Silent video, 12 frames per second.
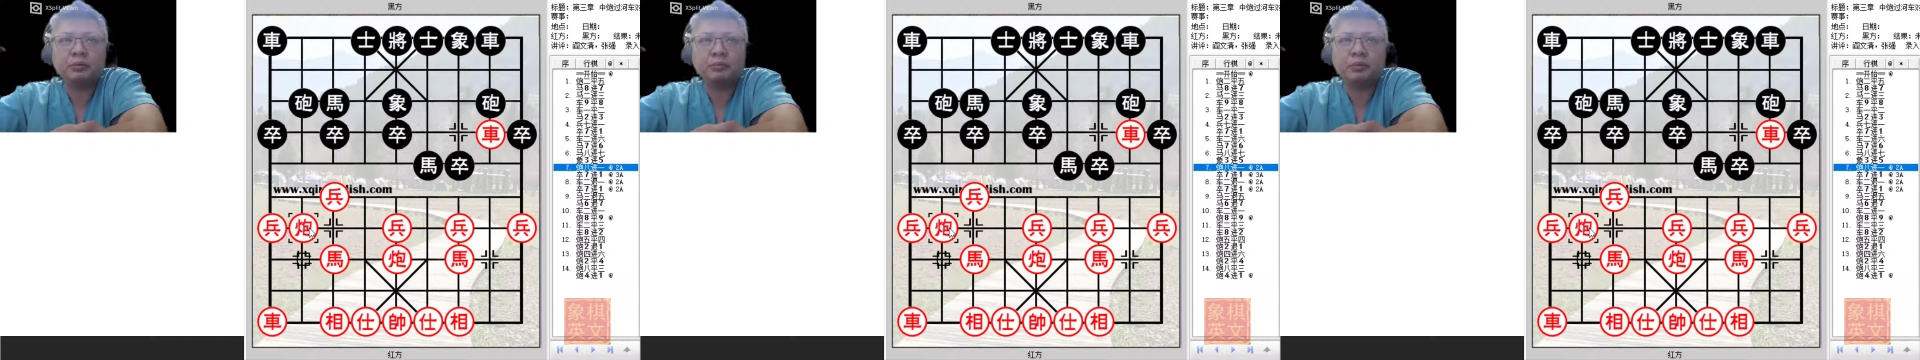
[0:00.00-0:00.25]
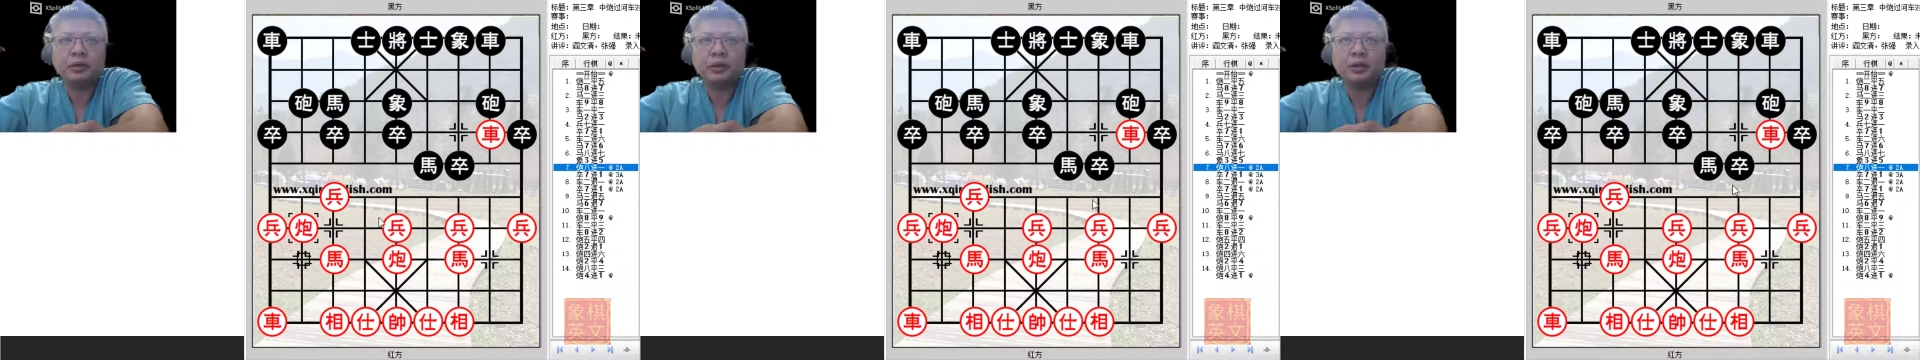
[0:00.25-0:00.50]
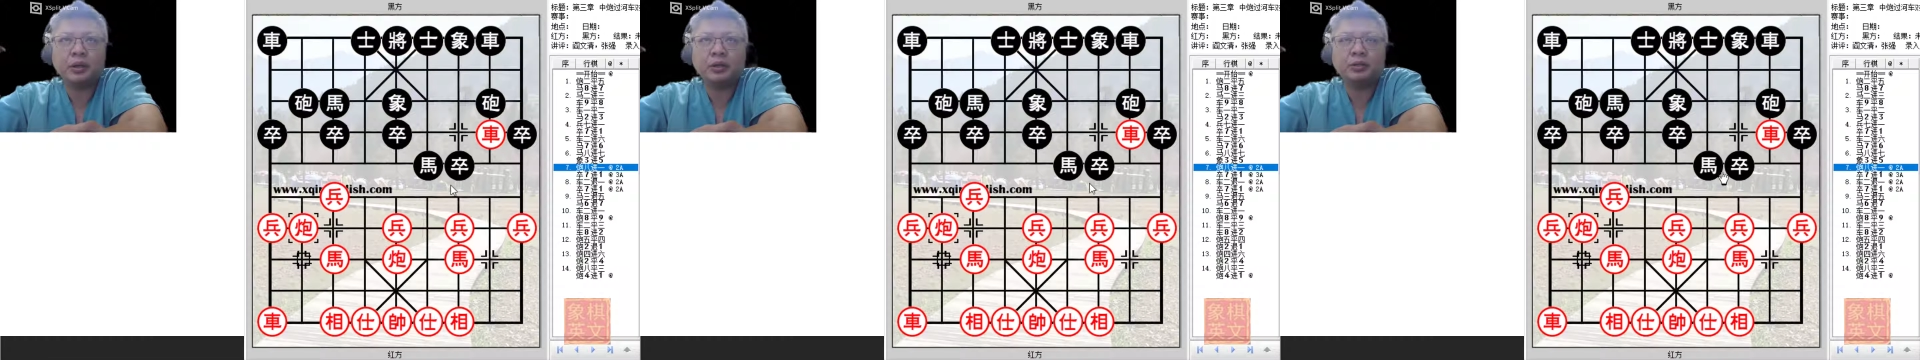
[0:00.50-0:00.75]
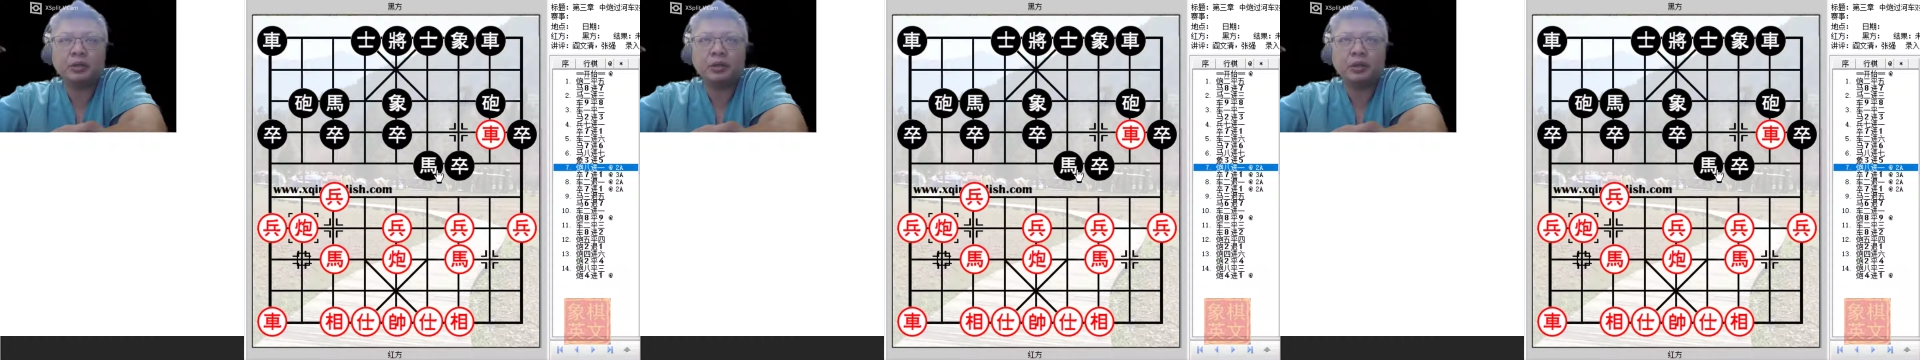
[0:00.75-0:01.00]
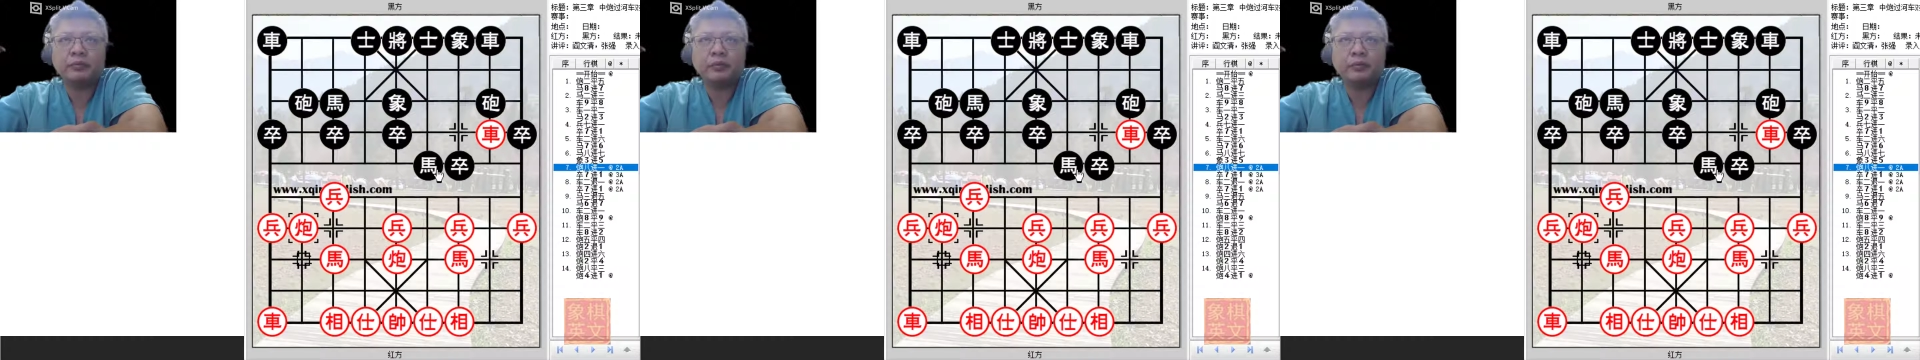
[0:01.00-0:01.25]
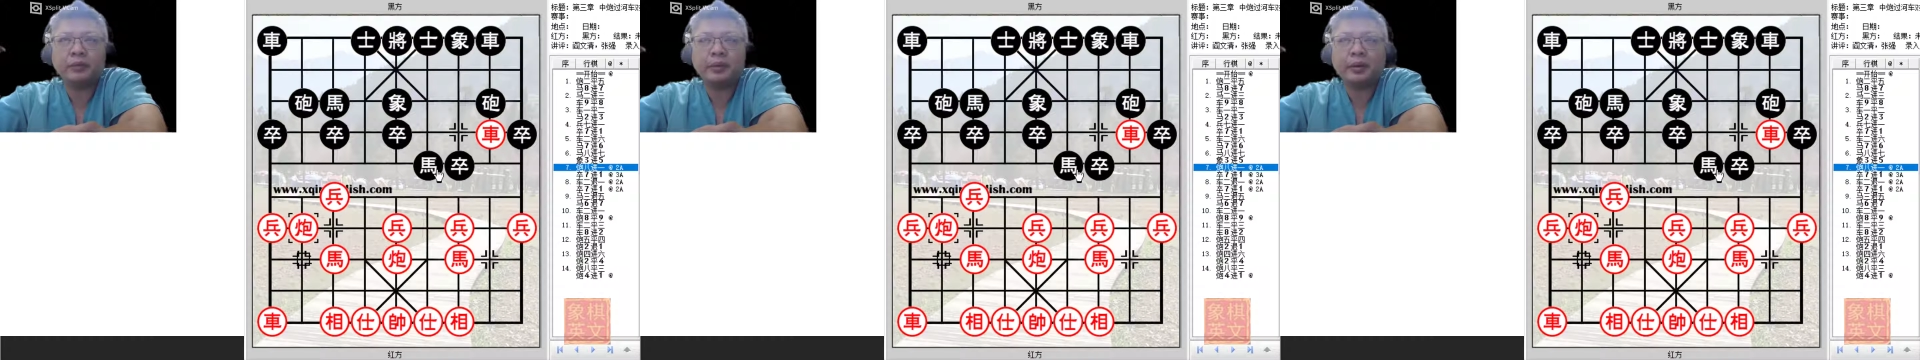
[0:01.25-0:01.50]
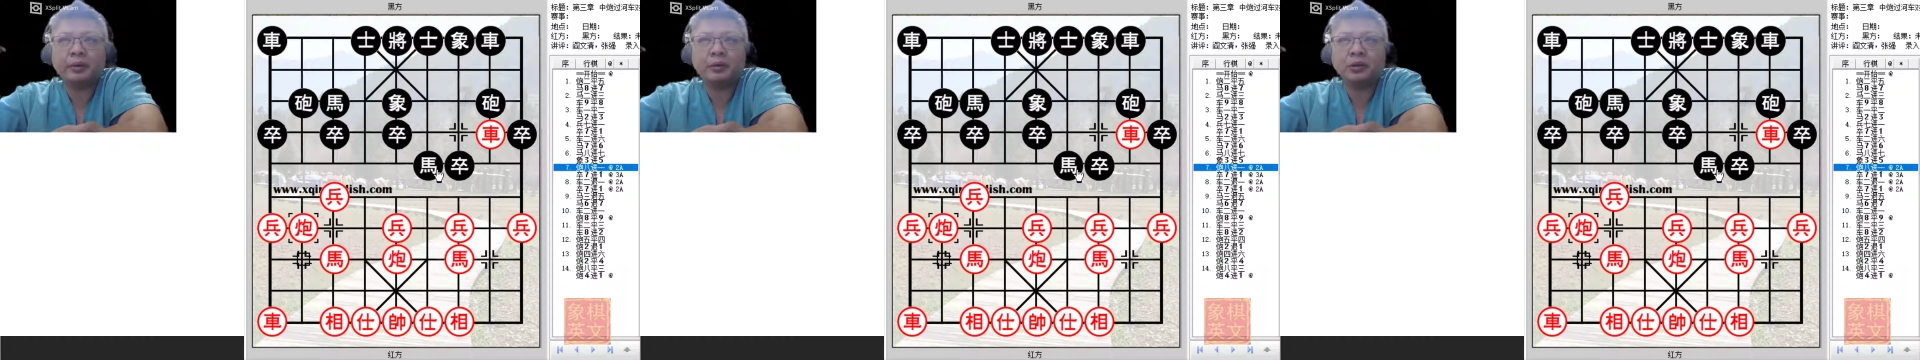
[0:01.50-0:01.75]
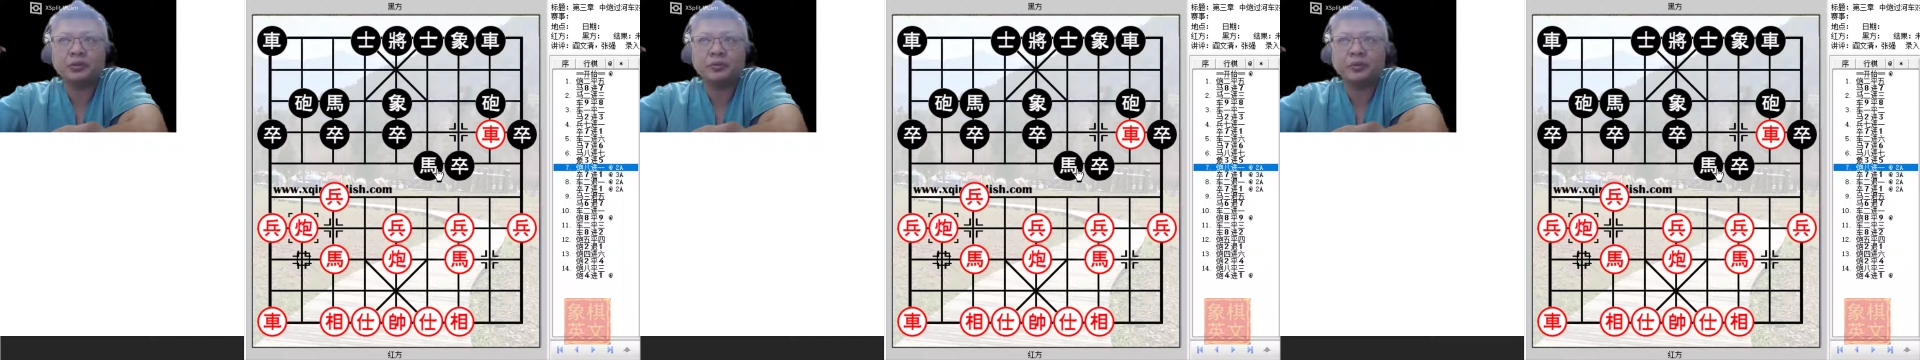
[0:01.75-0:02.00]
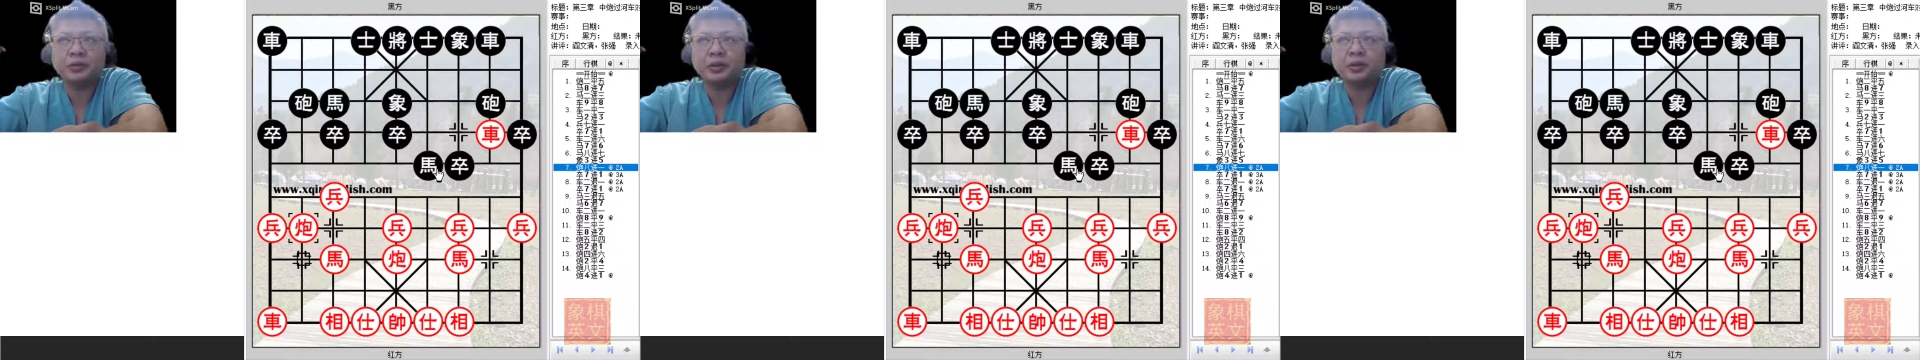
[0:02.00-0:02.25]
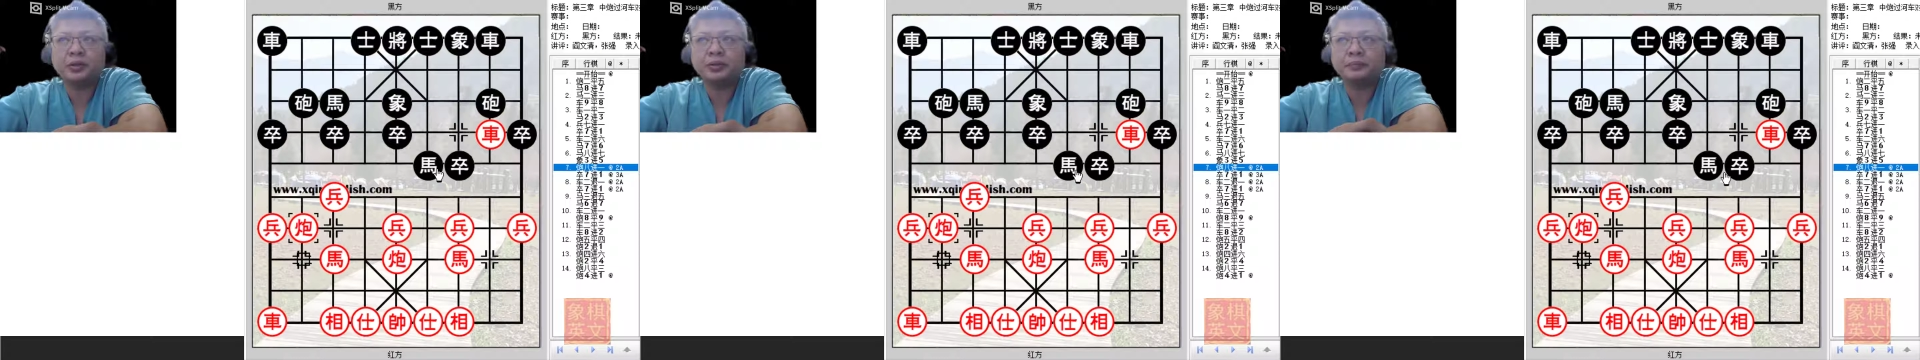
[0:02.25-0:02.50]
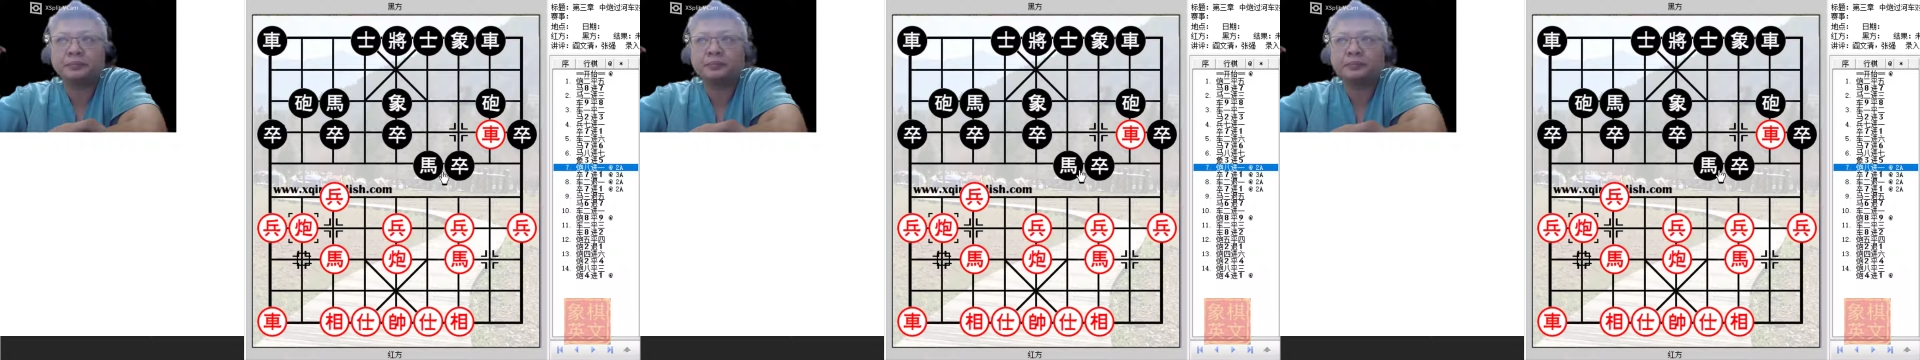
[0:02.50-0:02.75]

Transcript: of play against the left riverbank horse variation.